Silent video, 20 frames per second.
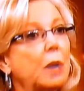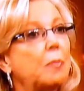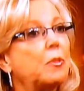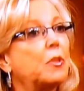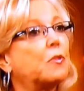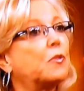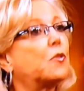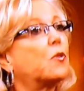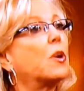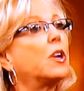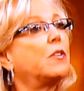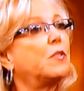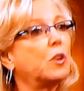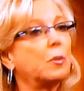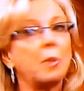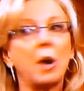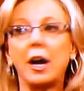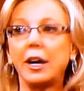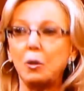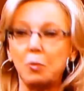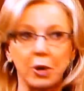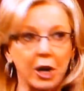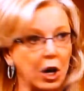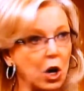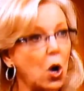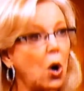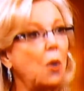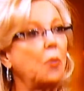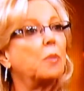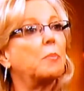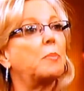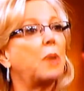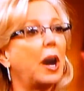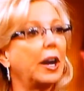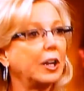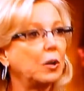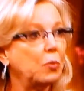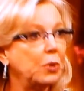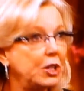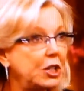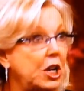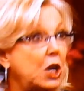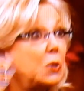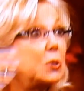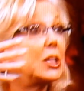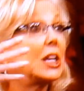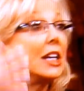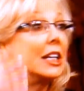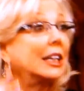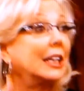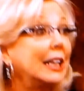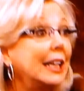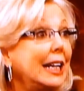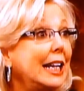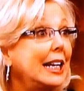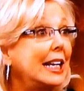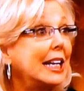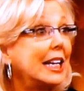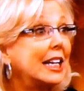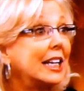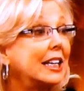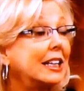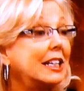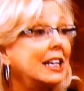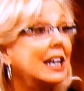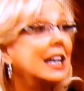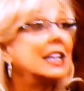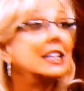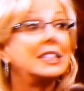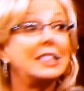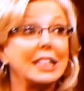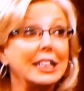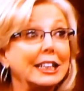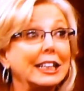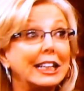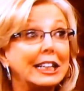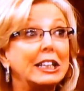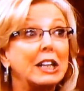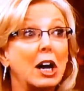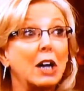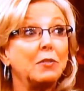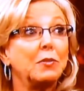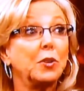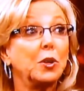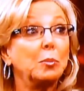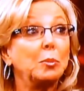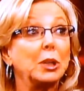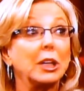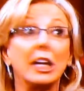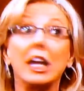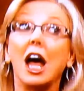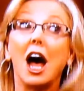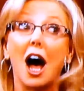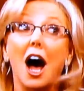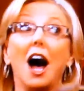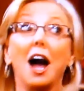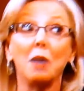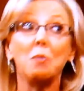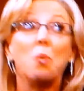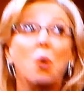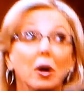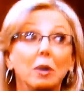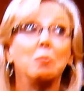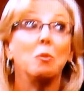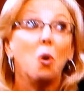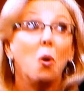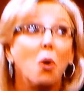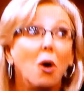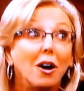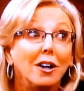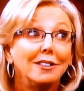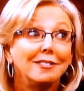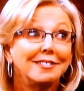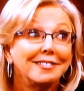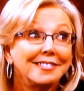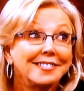up the front of your body, what I call the body windows, and lean in, signaling nonverbally, I want more.